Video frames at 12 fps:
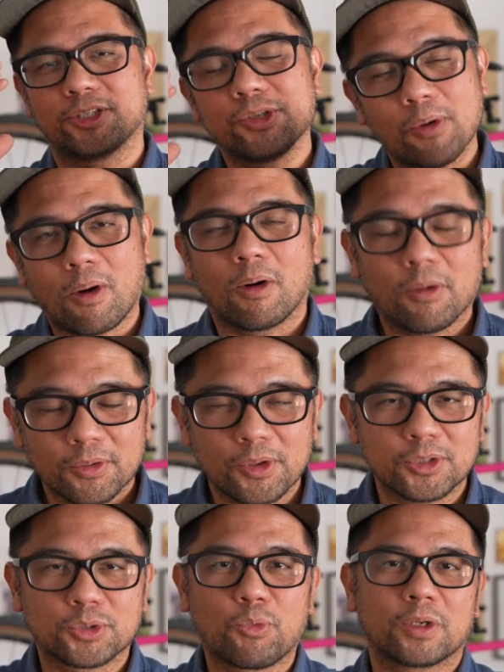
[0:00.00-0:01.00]
to all
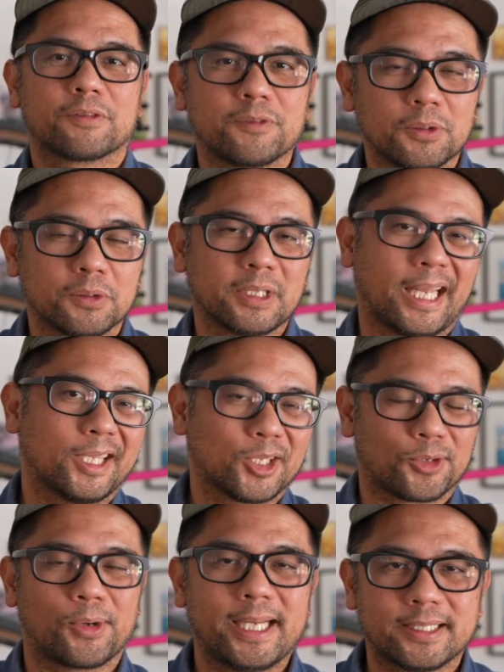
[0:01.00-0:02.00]
those wonderful
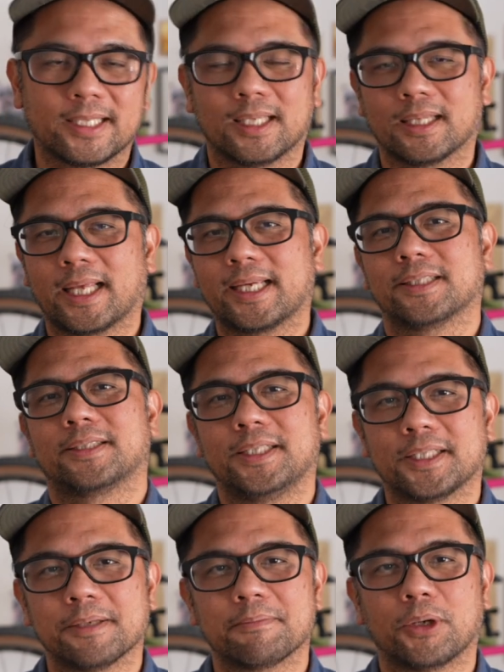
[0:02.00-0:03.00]
and great
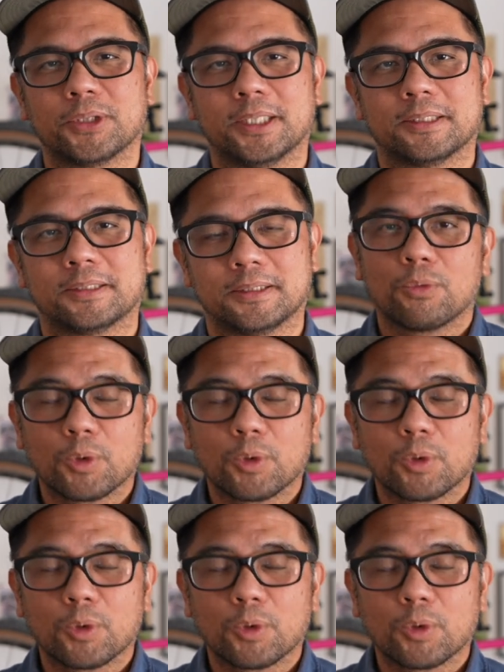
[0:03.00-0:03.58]
legacy components.